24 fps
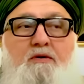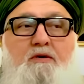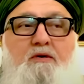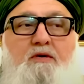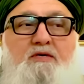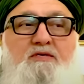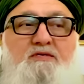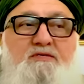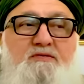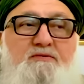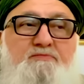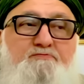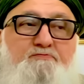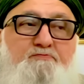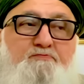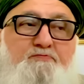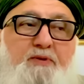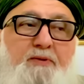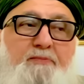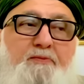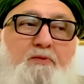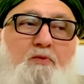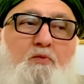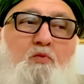because
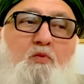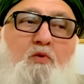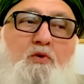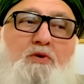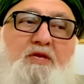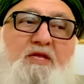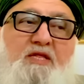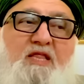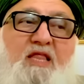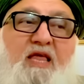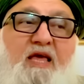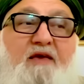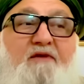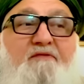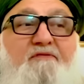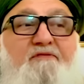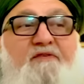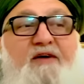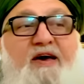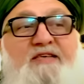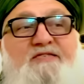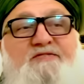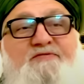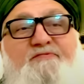people want it like
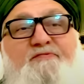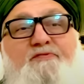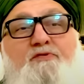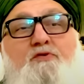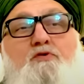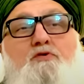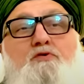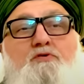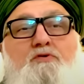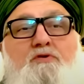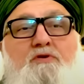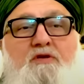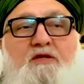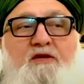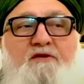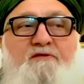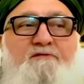fast food,